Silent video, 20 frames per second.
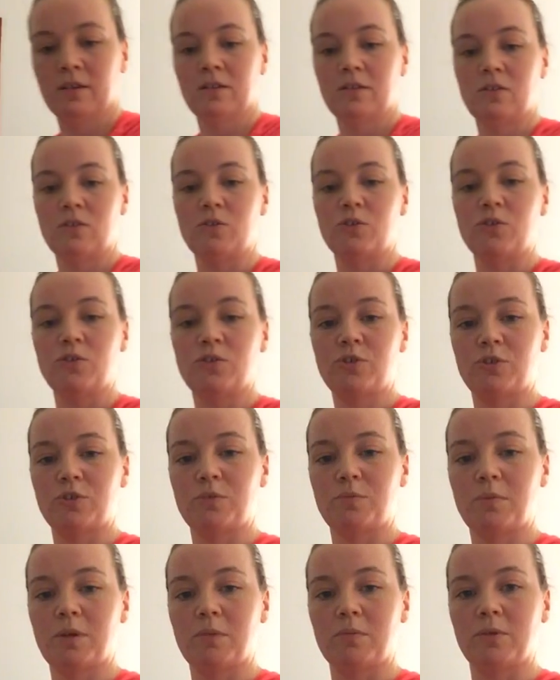you
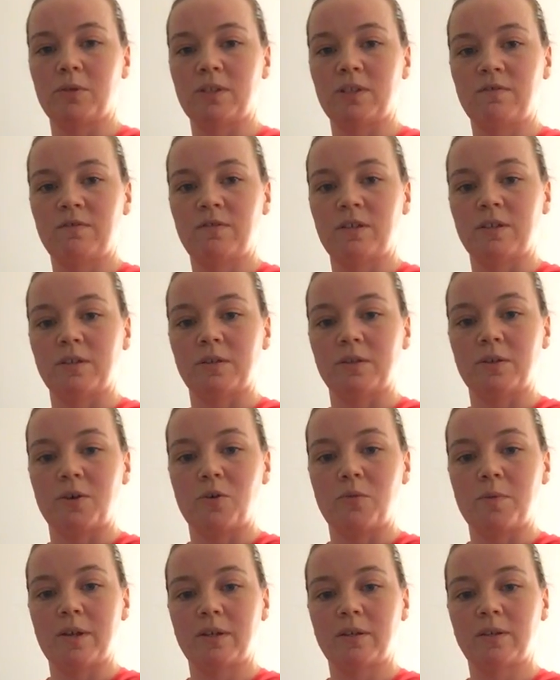should be able to feel a
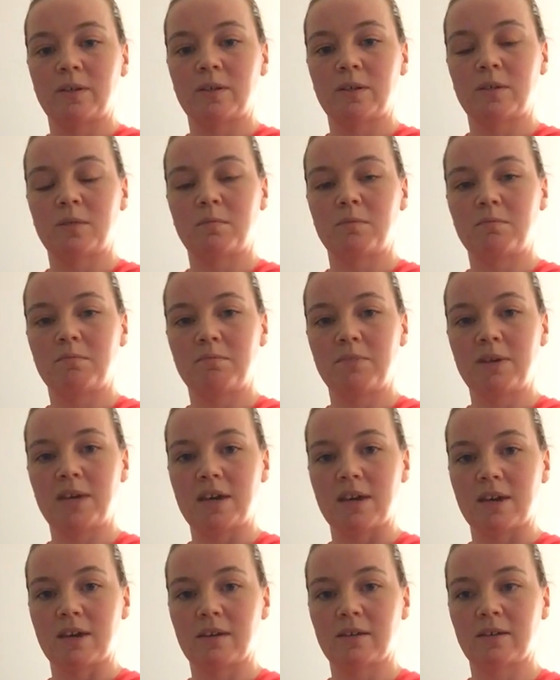little bit of
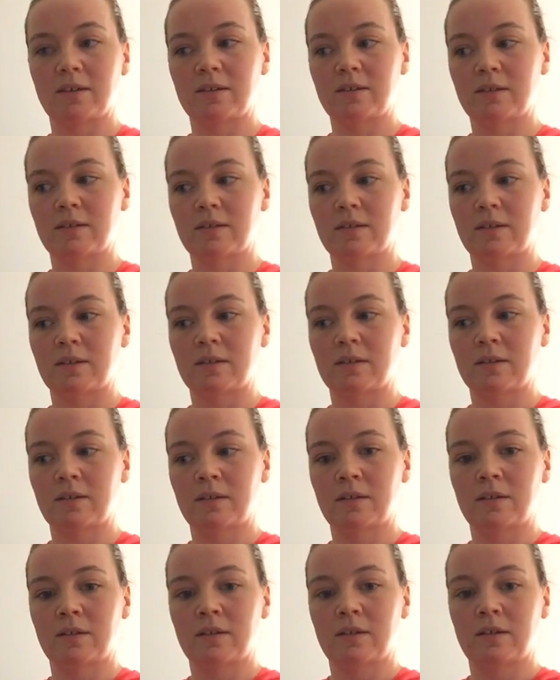space,
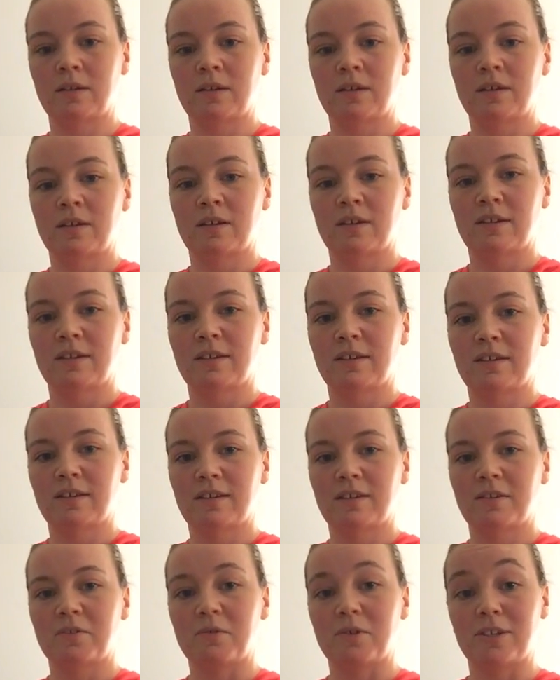
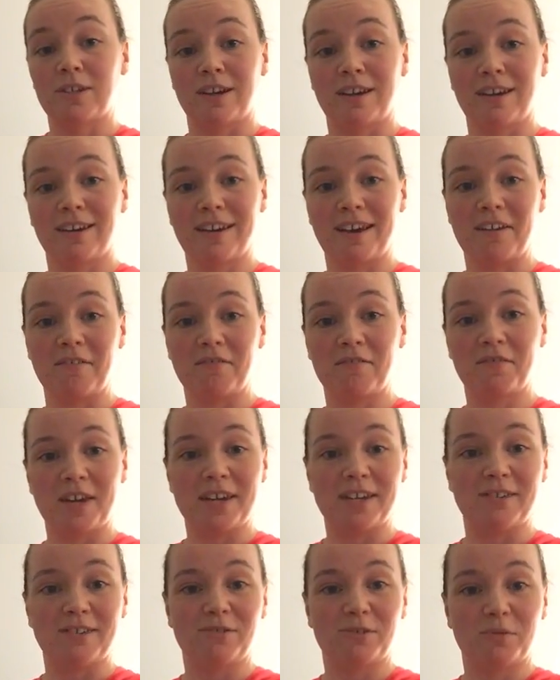which I can't
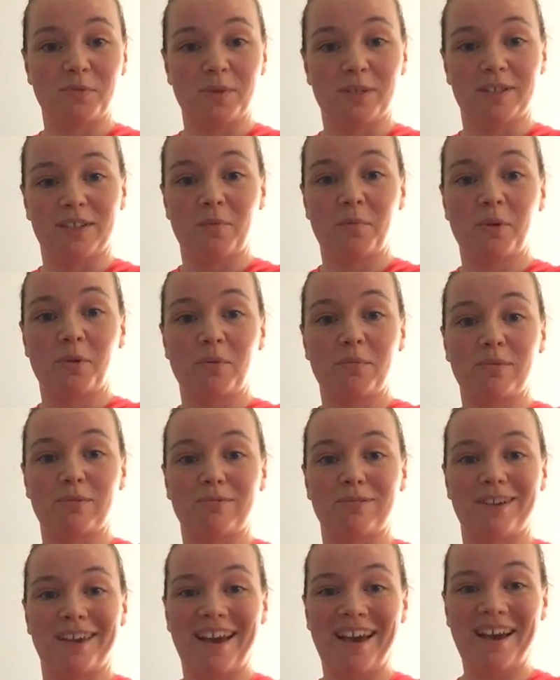find, which means I
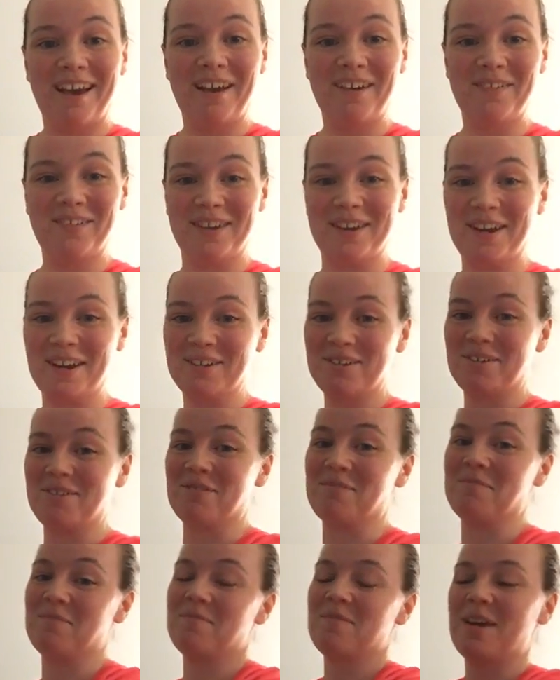probably have an
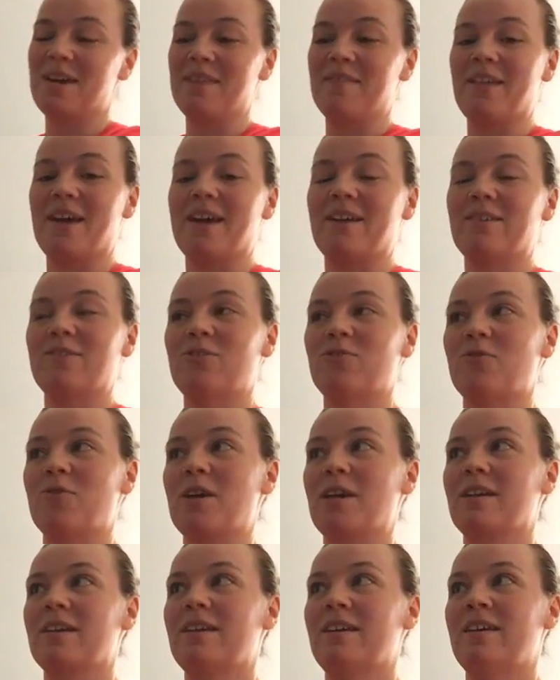issue in that
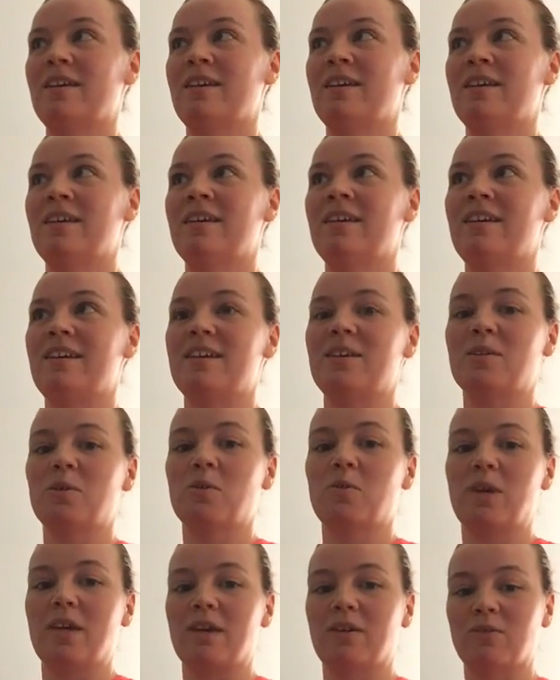joint. Yeah, it's
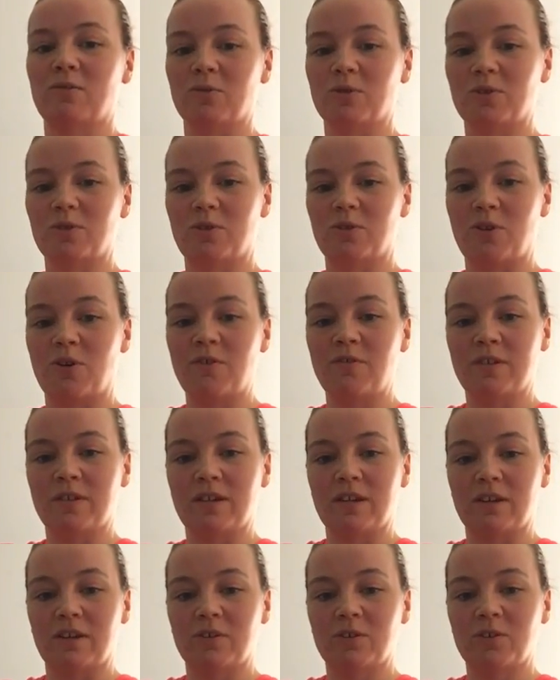quite closed off in
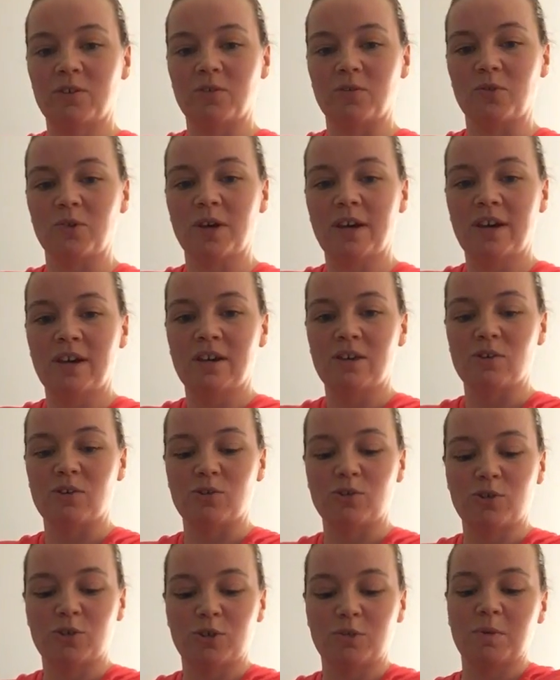there. So you
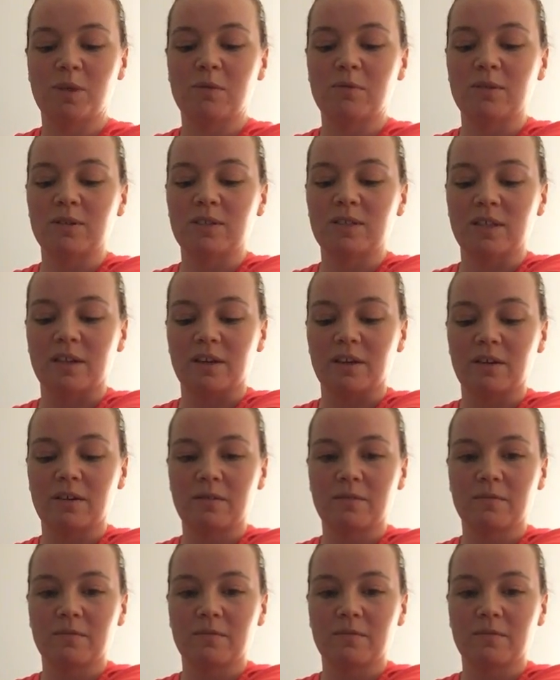should be able to,